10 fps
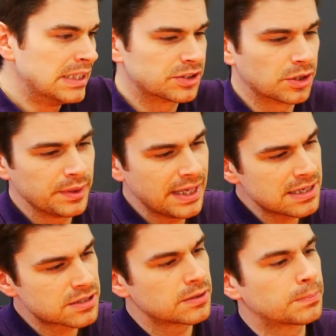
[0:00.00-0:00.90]
So
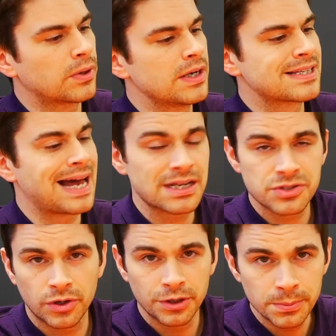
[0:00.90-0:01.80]
yes, the price has
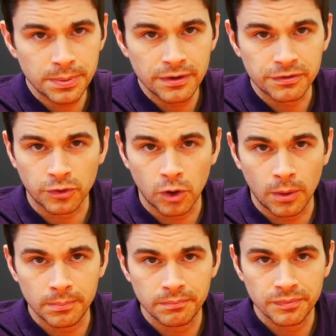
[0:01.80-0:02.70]
gone up
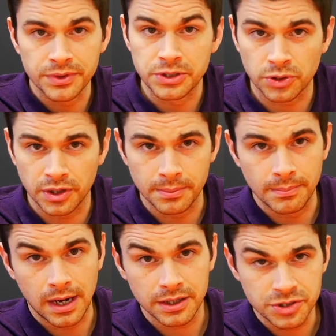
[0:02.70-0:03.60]
from the Trident
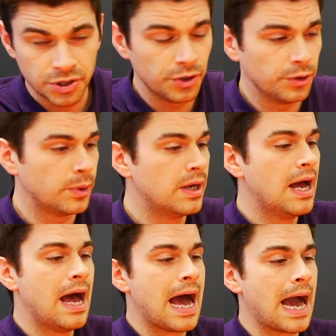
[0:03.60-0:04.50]
Mark II.
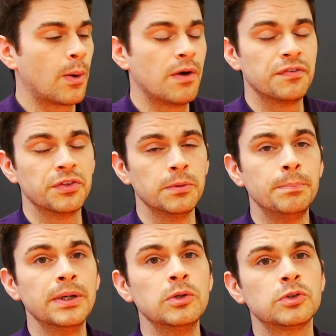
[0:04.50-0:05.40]
However, the
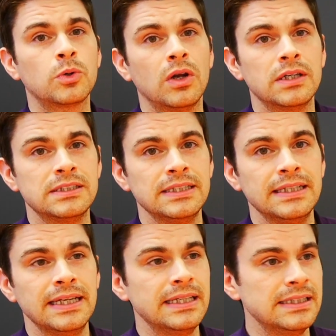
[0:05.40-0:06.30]
build
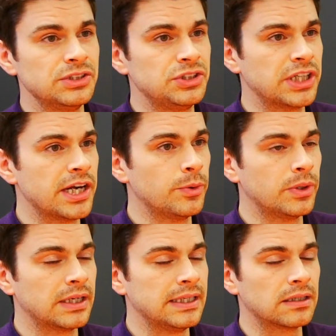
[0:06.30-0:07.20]
quality is
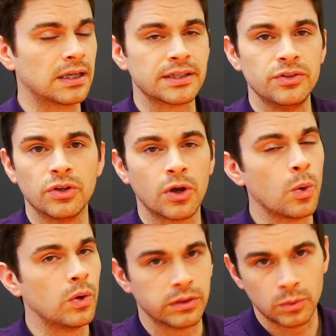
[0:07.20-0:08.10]
genuinely like
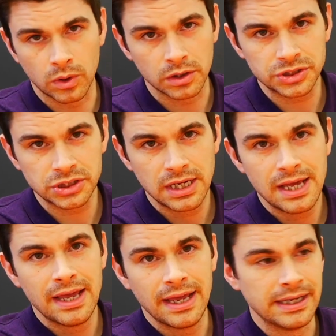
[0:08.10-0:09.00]
no other watch
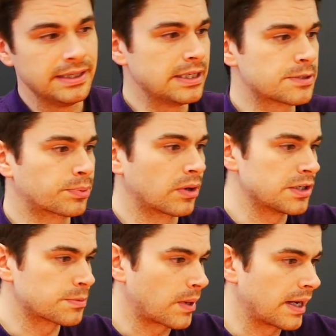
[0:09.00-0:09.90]
in this
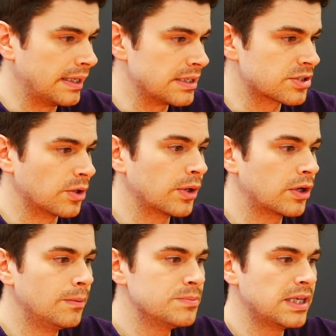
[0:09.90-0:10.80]
price bracket. So it
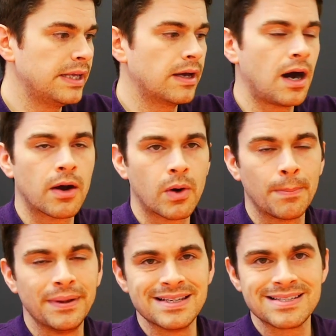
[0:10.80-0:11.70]
comes in,
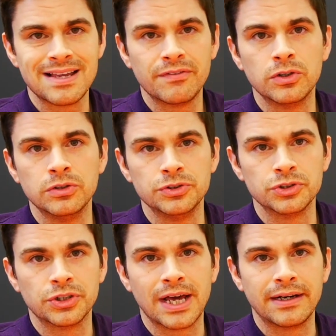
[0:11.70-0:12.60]
RRP is
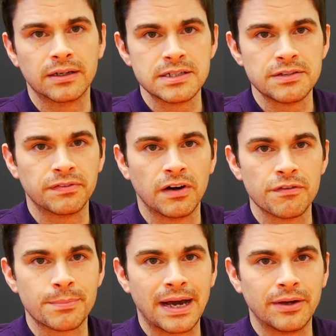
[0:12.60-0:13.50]

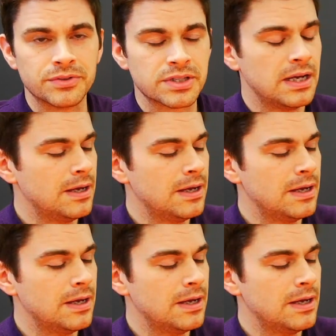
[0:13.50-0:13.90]
£795.